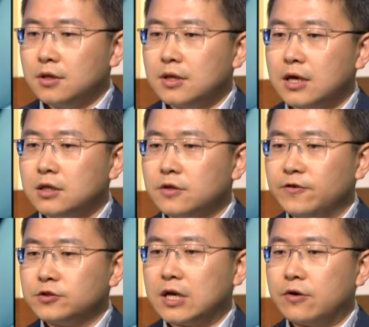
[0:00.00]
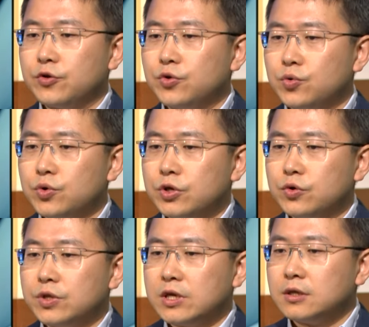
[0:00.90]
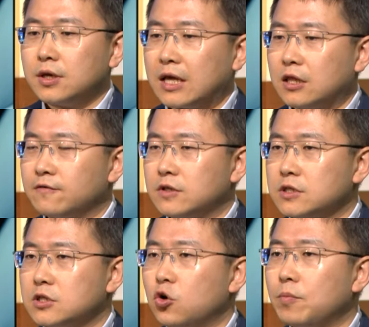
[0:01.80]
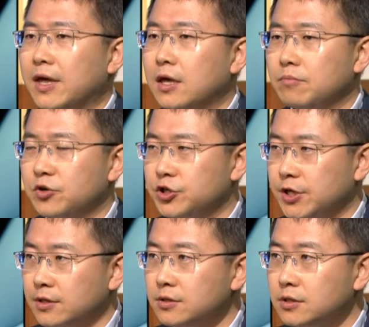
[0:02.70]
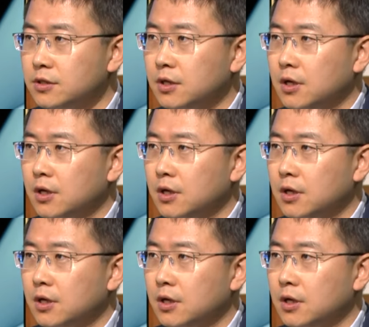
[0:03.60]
then it will tell you you need the kind of the snow making machines,